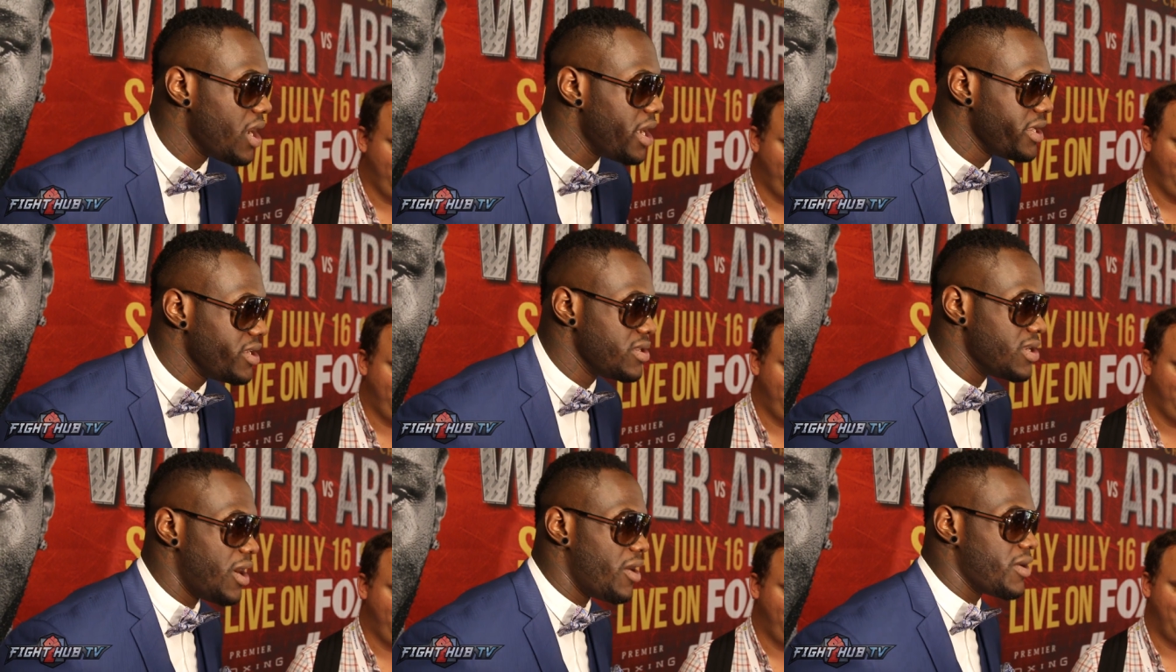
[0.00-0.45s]

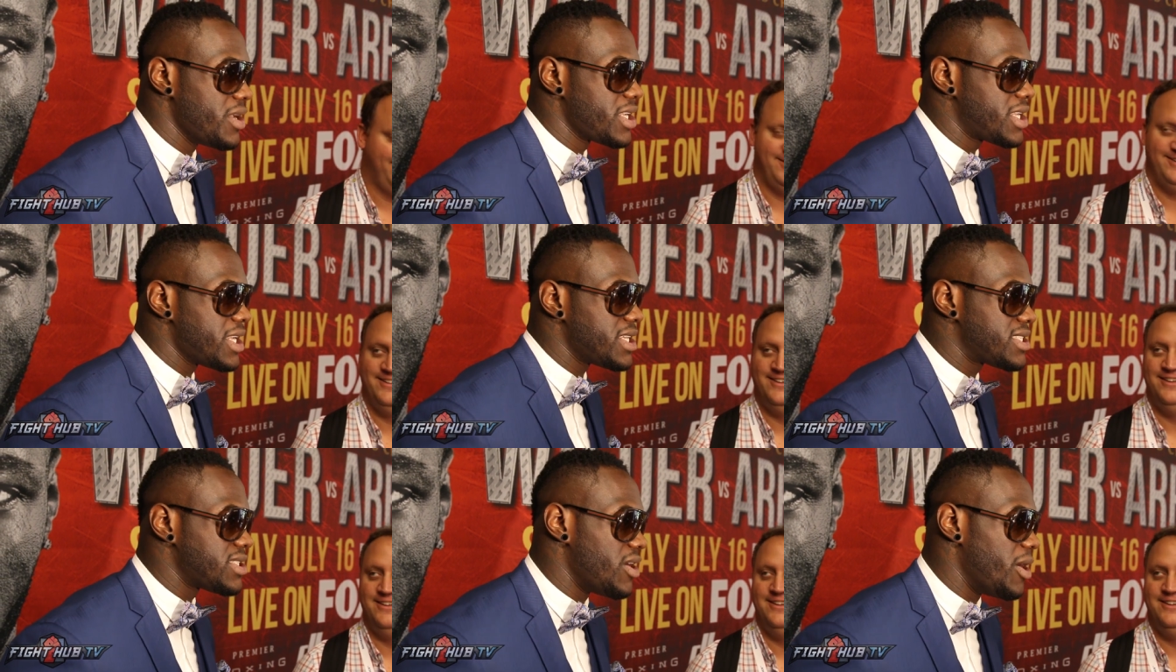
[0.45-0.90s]
Well, you know, it
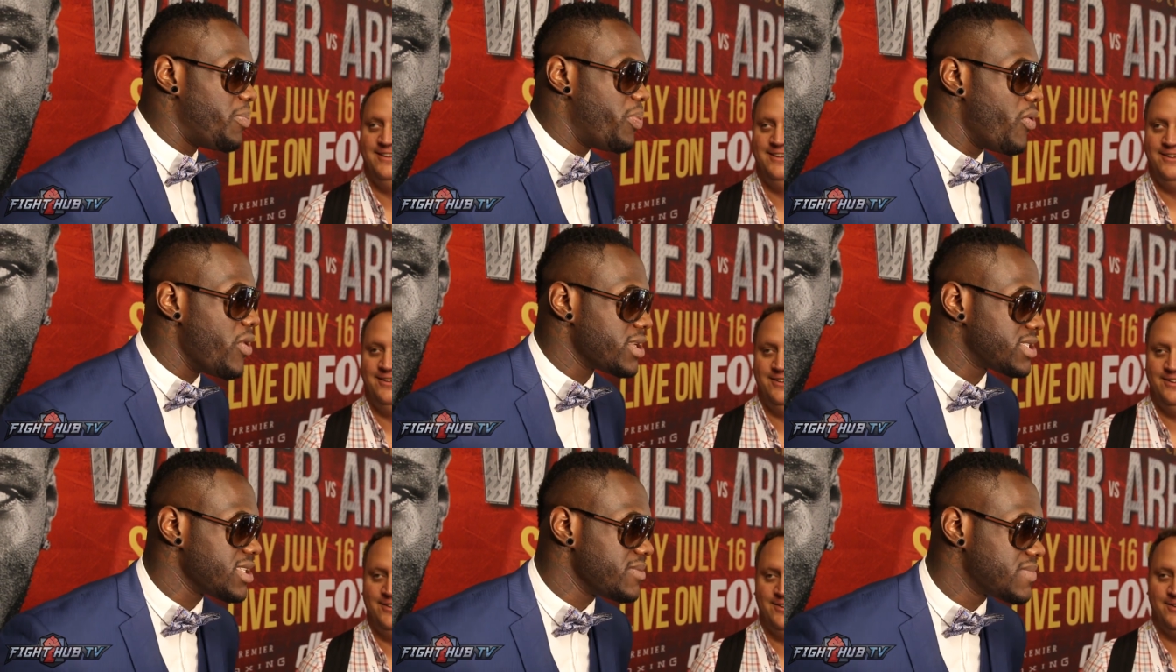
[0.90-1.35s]
gets to a
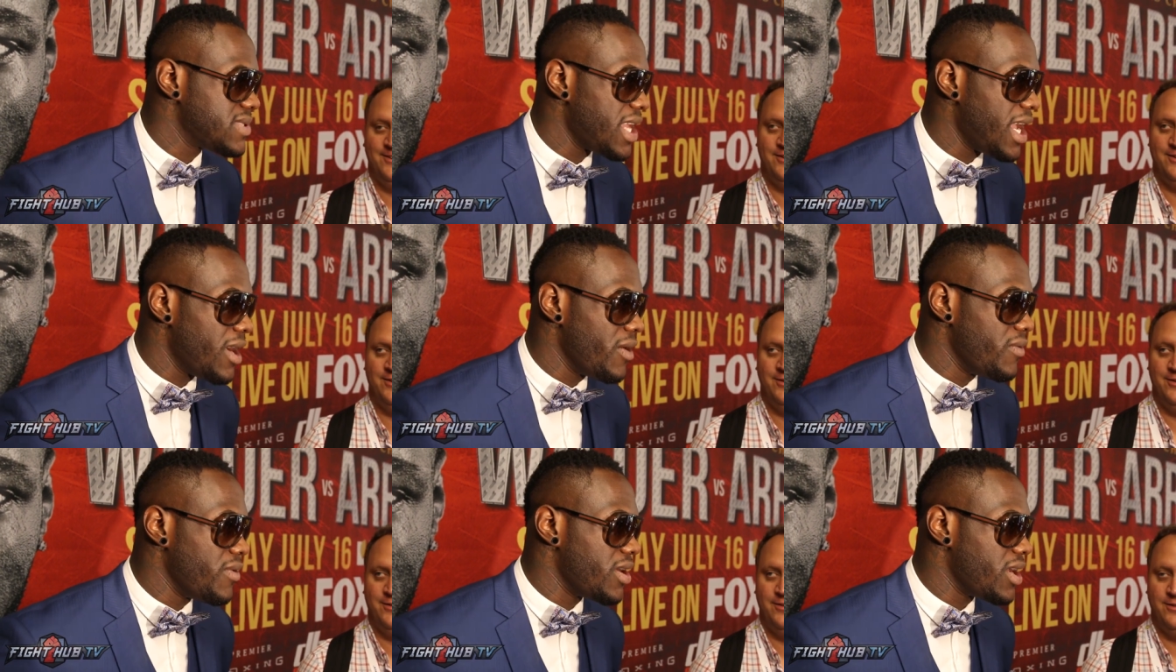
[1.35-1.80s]
point
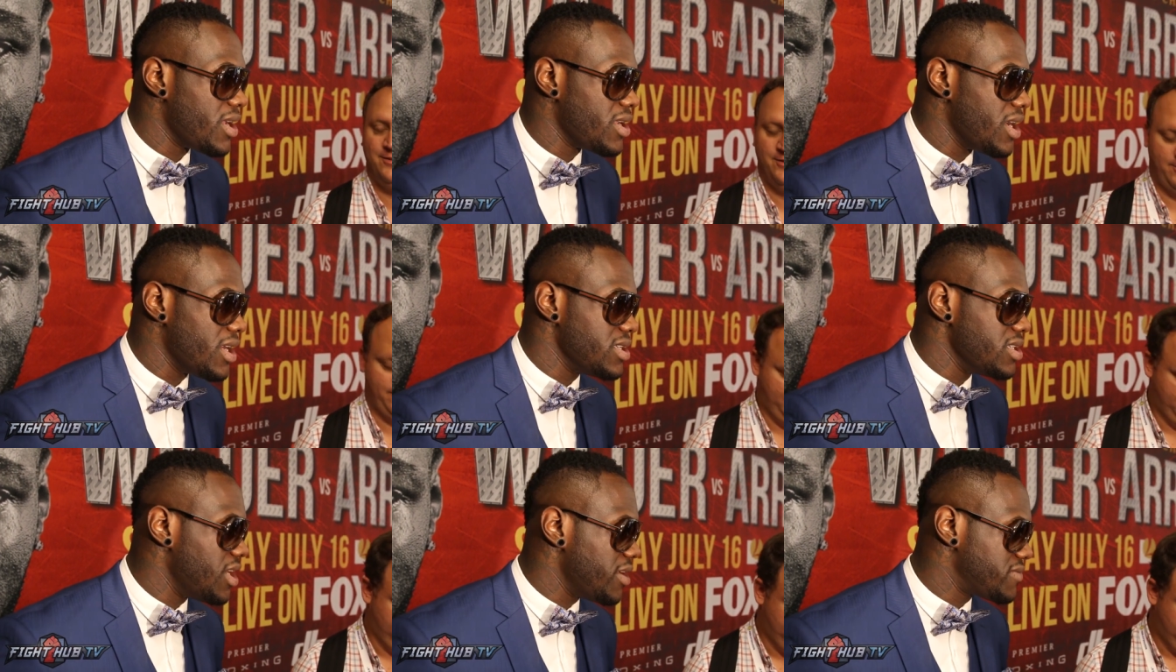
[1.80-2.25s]
sometimes
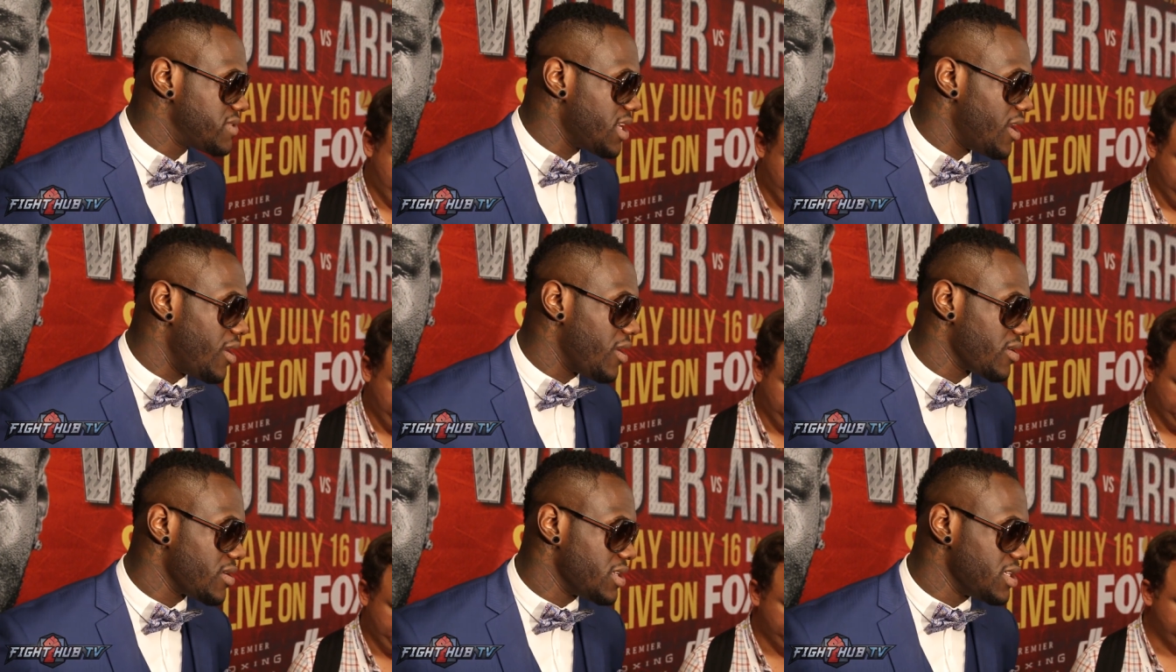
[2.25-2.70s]
where enough
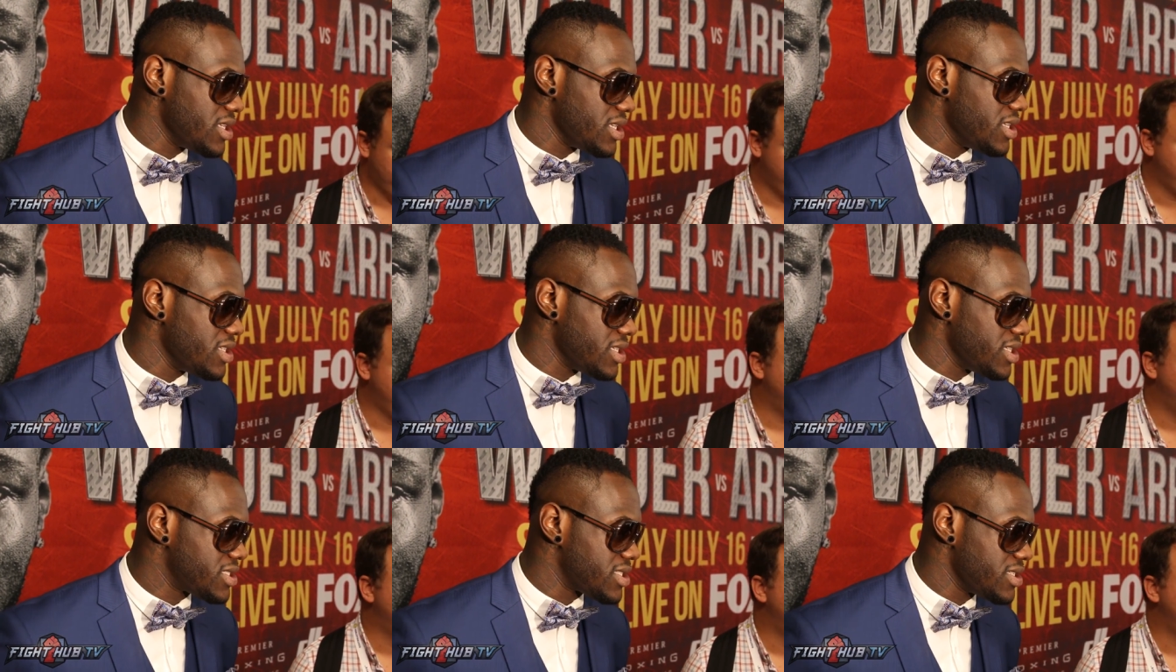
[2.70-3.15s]
talk,
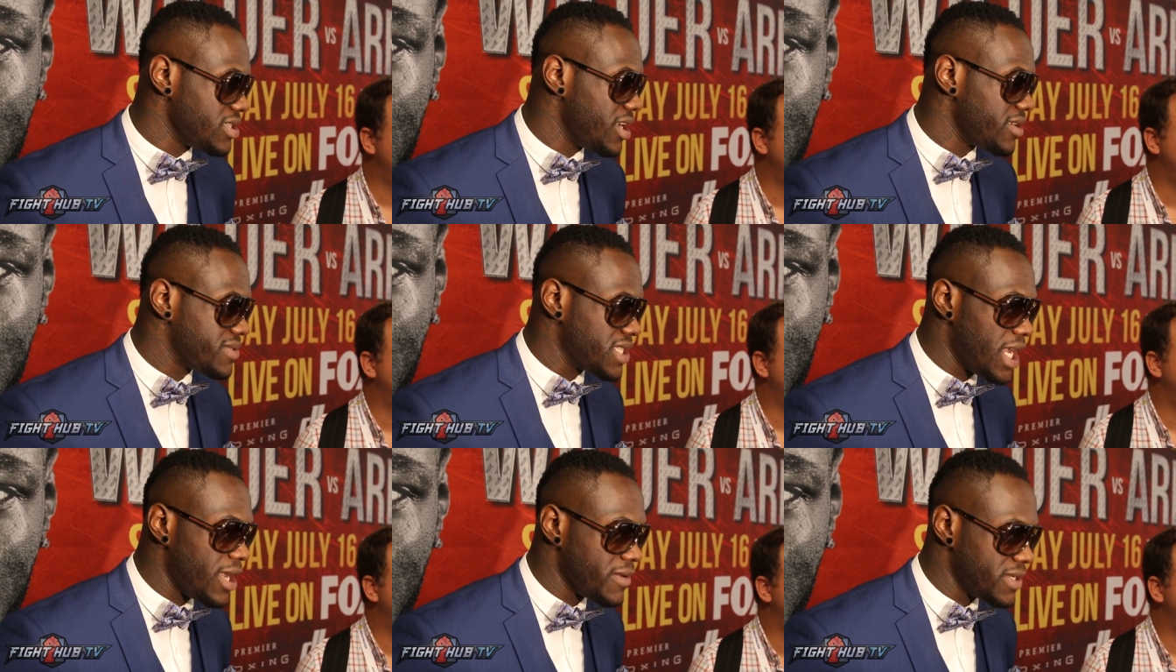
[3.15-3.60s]
it's
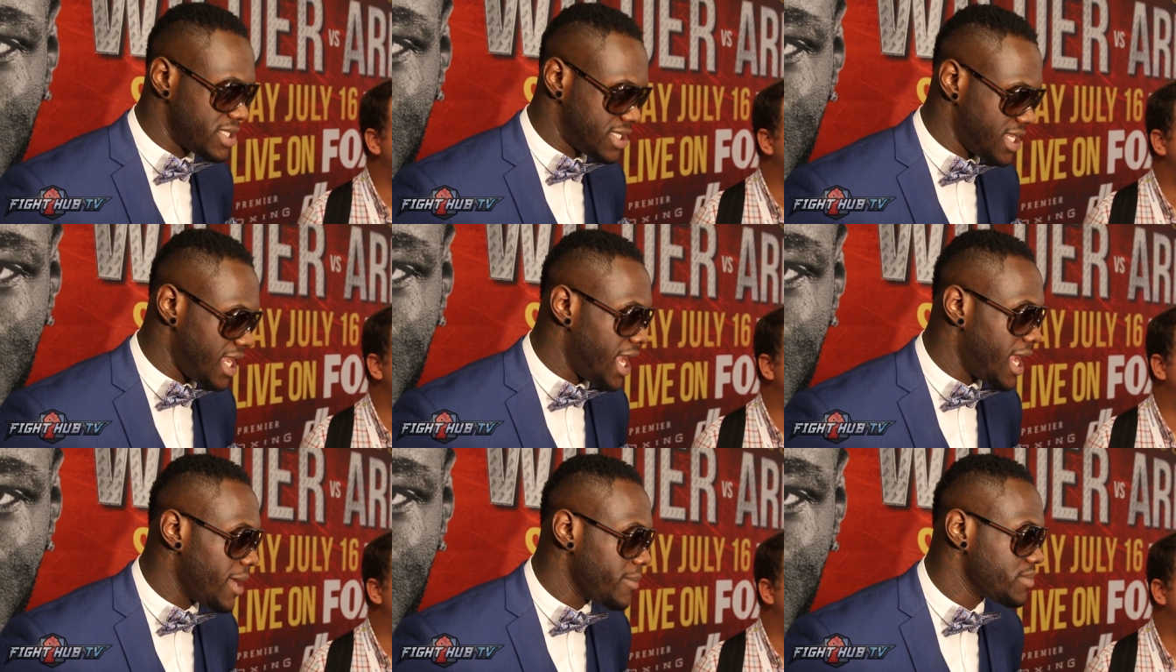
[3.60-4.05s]
enough talk, it's
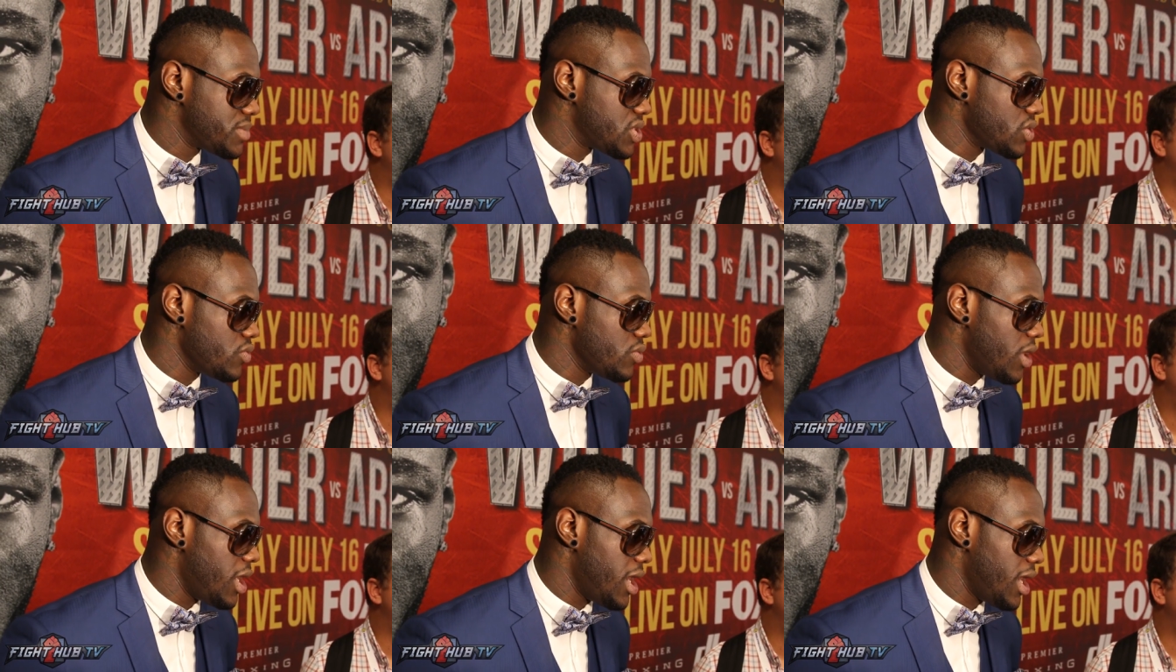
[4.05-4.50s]
time
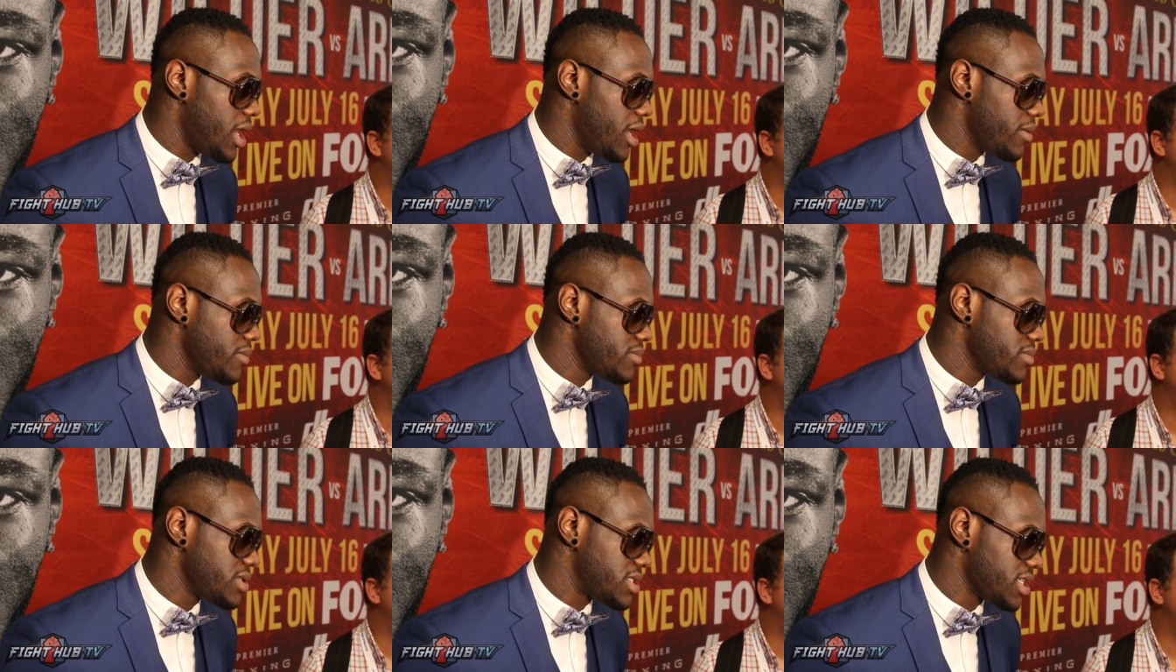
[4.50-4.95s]
to
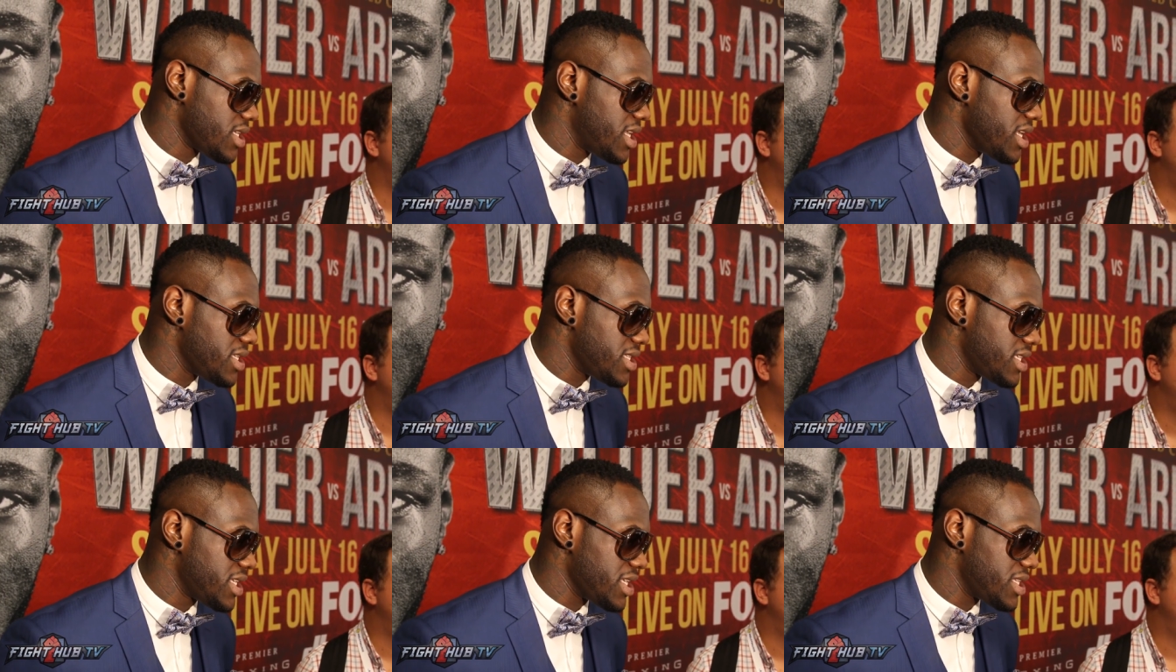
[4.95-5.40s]

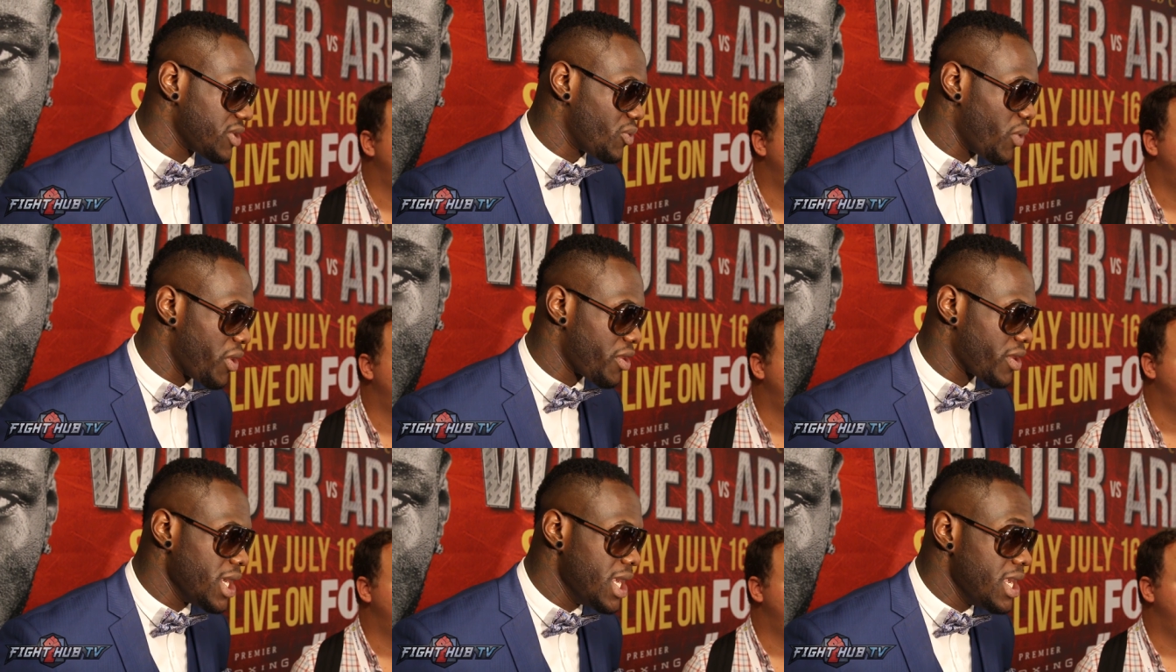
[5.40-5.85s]
get to work.